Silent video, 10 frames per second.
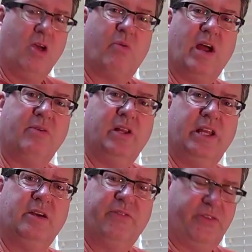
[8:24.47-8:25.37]
where I
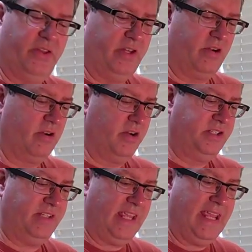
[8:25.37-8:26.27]
really don't feel the
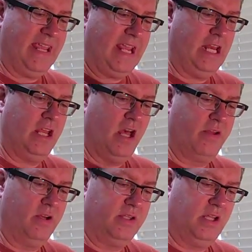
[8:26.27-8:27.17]
urge to eat any
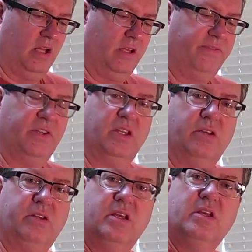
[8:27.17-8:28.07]
other solid
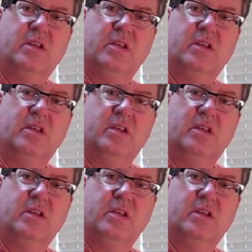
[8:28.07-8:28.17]
food.